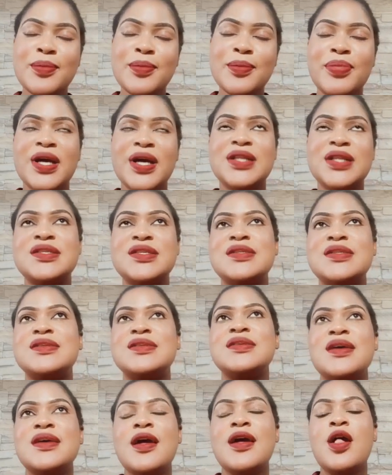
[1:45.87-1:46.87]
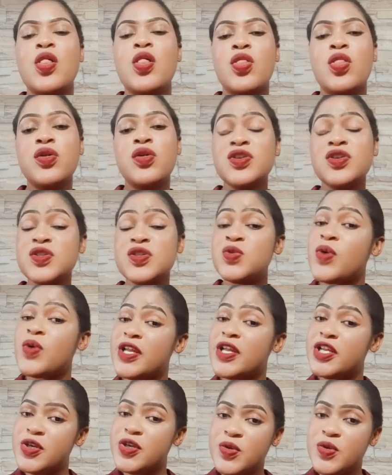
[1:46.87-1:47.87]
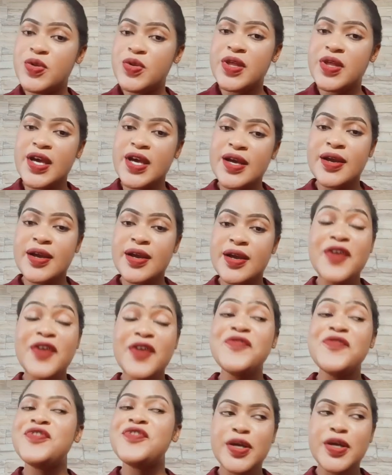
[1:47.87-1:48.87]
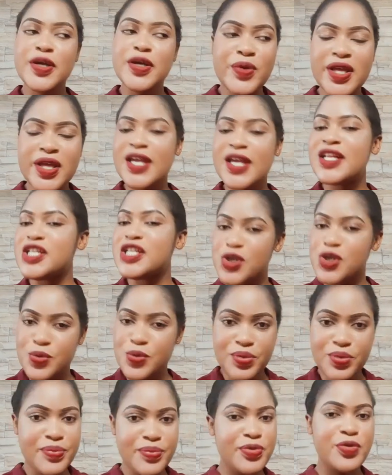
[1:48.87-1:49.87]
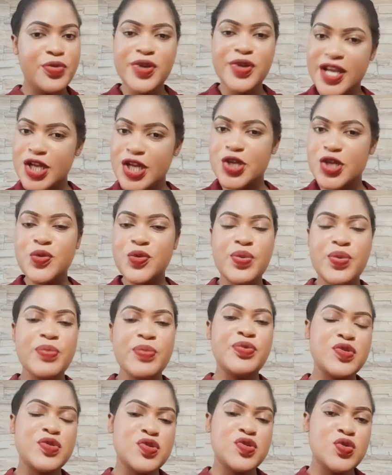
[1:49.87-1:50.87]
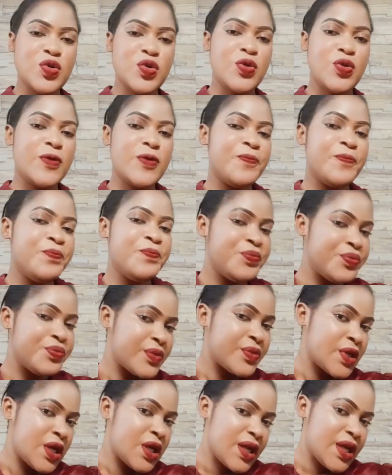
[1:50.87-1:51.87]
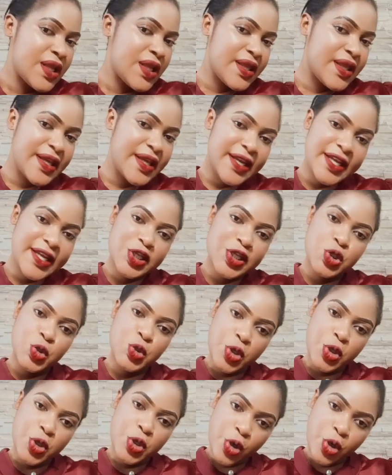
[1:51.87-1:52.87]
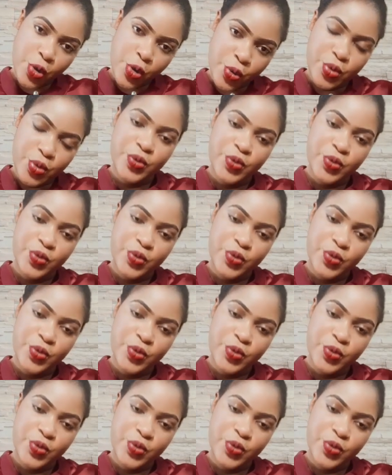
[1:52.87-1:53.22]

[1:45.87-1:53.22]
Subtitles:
But those who are new, there every day we get new people, so they need to know